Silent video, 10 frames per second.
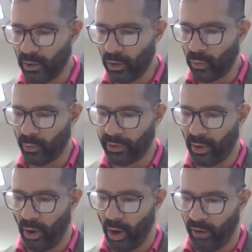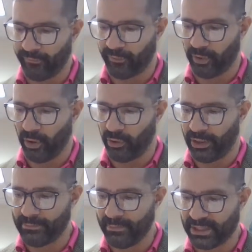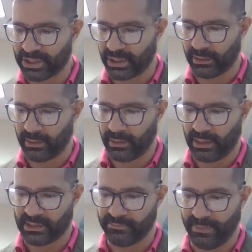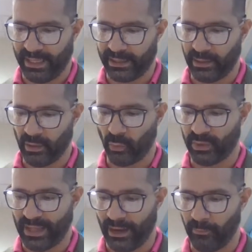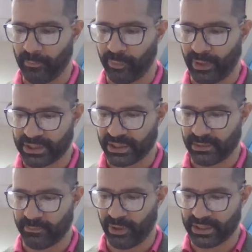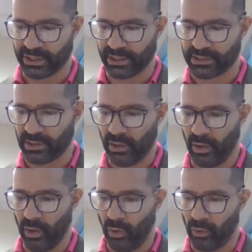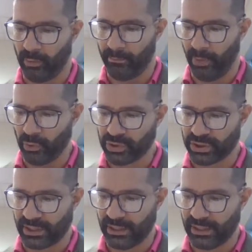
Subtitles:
where an offer or admission is made without prejudice, or a motion